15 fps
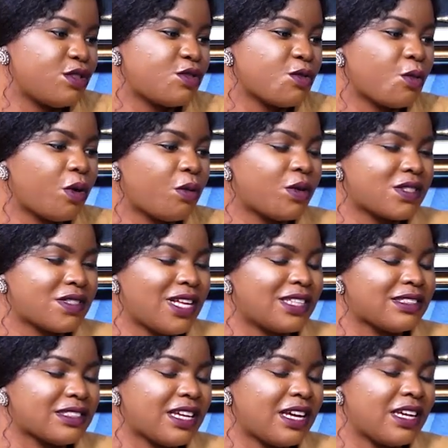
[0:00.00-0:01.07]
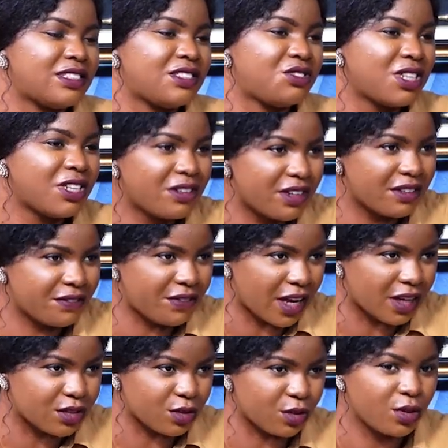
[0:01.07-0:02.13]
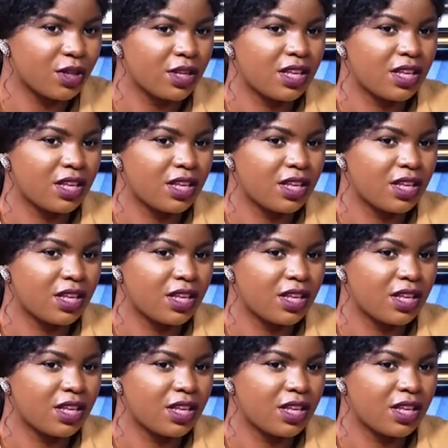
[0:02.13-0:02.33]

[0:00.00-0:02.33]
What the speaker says: So what was that triggering factor